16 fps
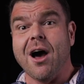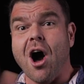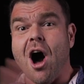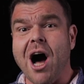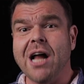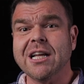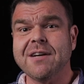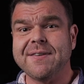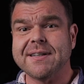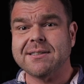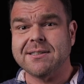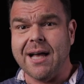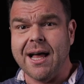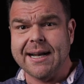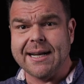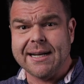All of a
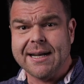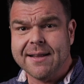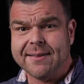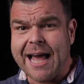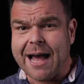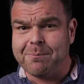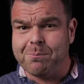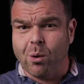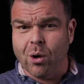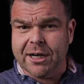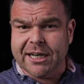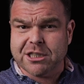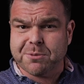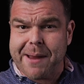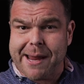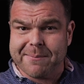sudden, that
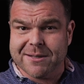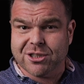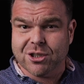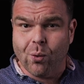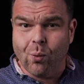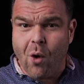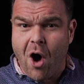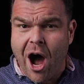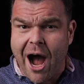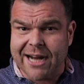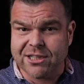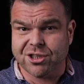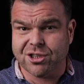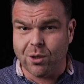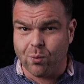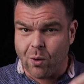mortgage payment's a
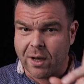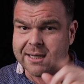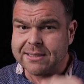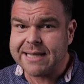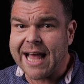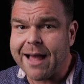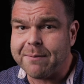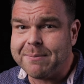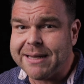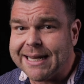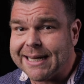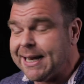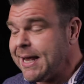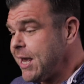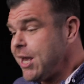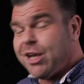wash. So what does that
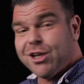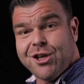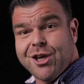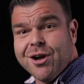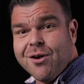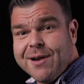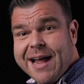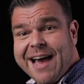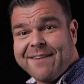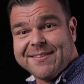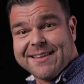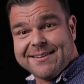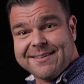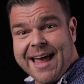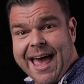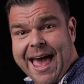mean? You don't have
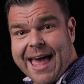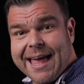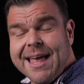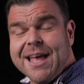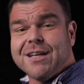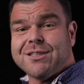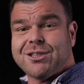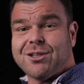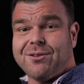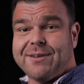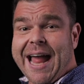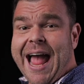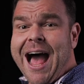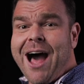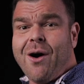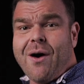the debt. So
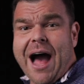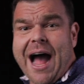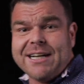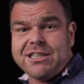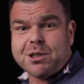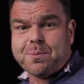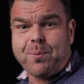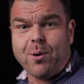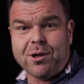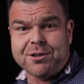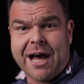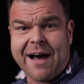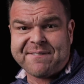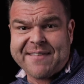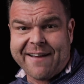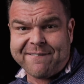now I just pulled
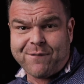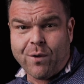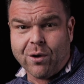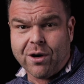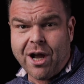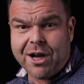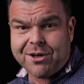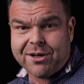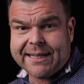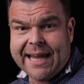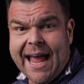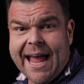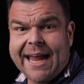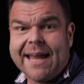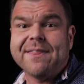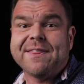off that
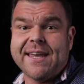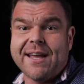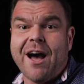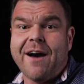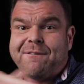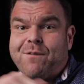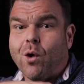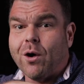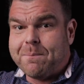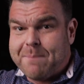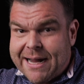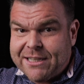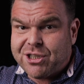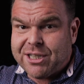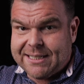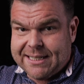$400K, the
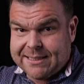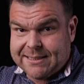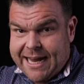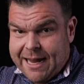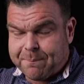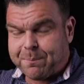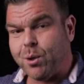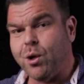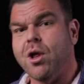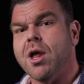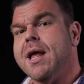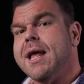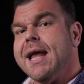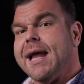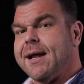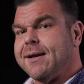aforementioned example,
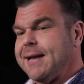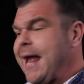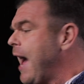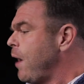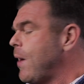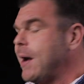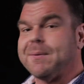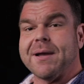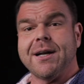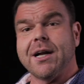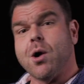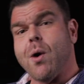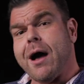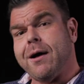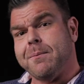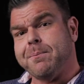and now I'm gonna
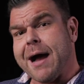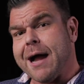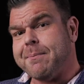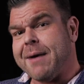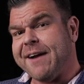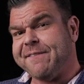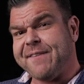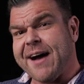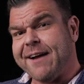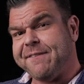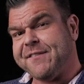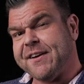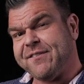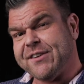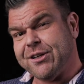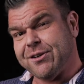go out and buy my
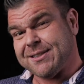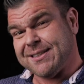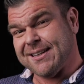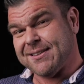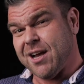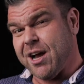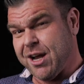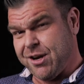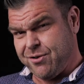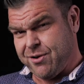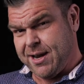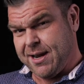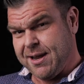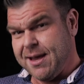$550 or $600.